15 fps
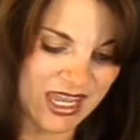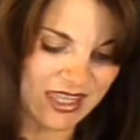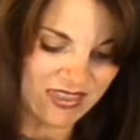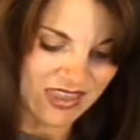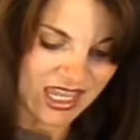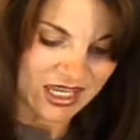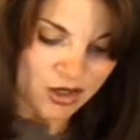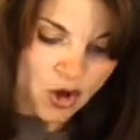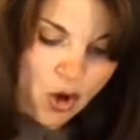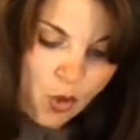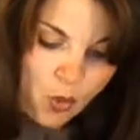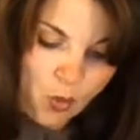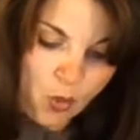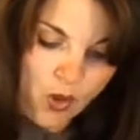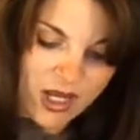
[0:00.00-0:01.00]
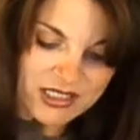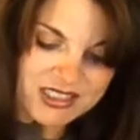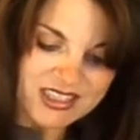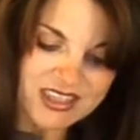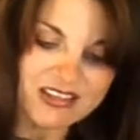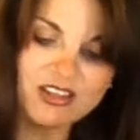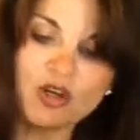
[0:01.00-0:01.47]
And then
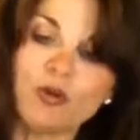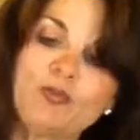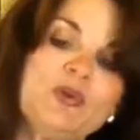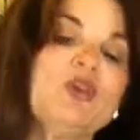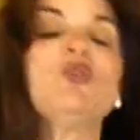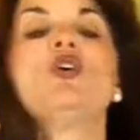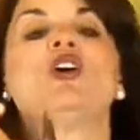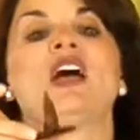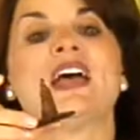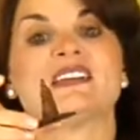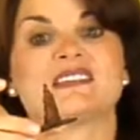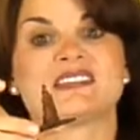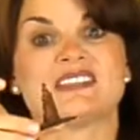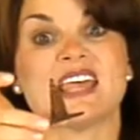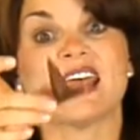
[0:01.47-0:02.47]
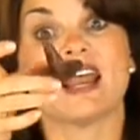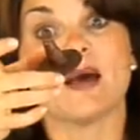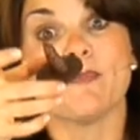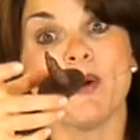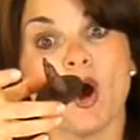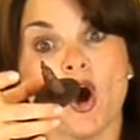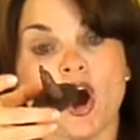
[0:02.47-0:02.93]
once the little bugle has set
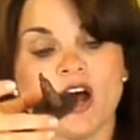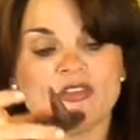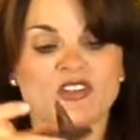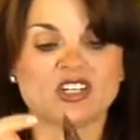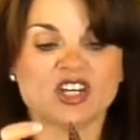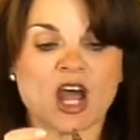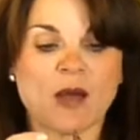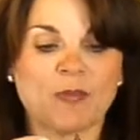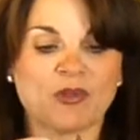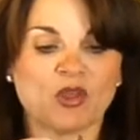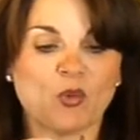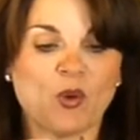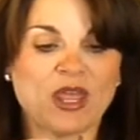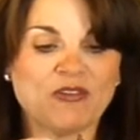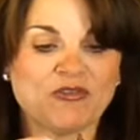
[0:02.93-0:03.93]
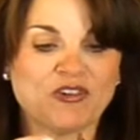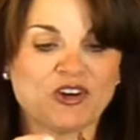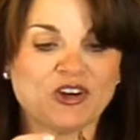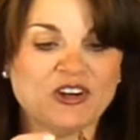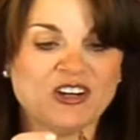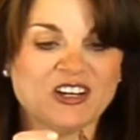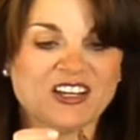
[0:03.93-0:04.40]
up on the top of the
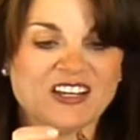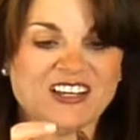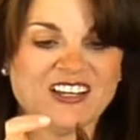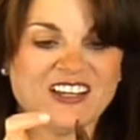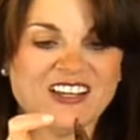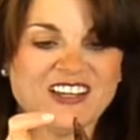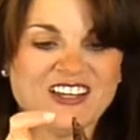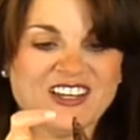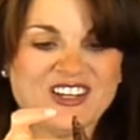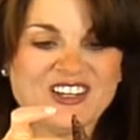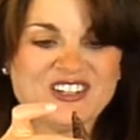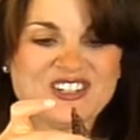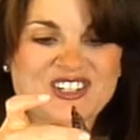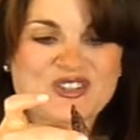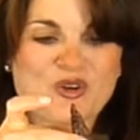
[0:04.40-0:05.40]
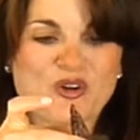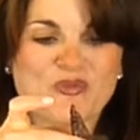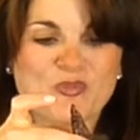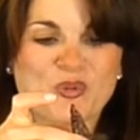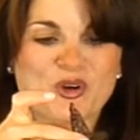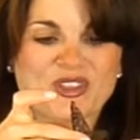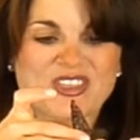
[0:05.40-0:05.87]
wafer, just sort
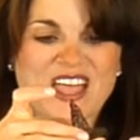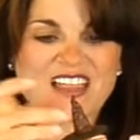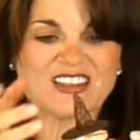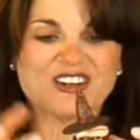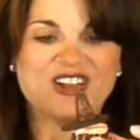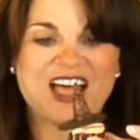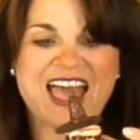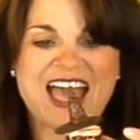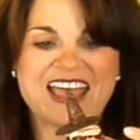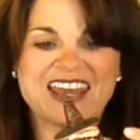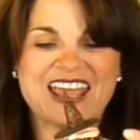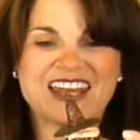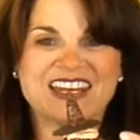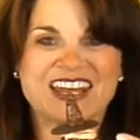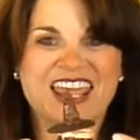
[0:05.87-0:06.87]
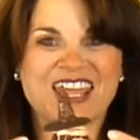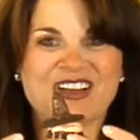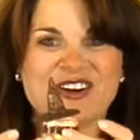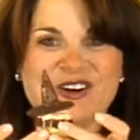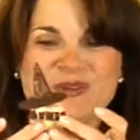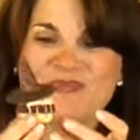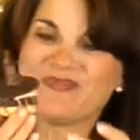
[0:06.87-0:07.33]
of put that little hat at an
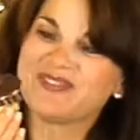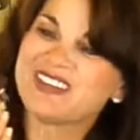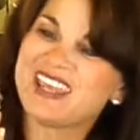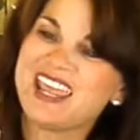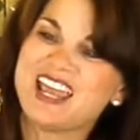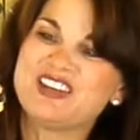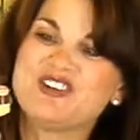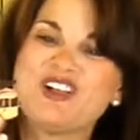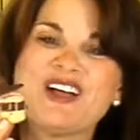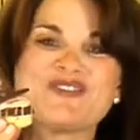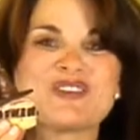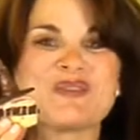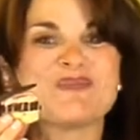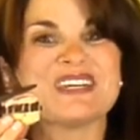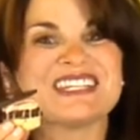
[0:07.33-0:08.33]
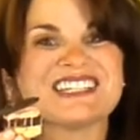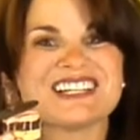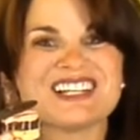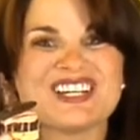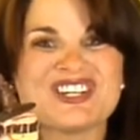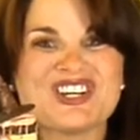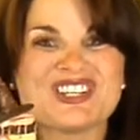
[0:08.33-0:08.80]
angle, and you'll have something
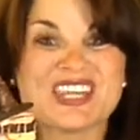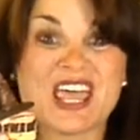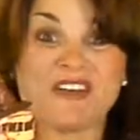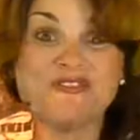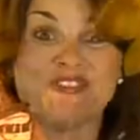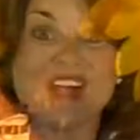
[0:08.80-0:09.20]
delicious and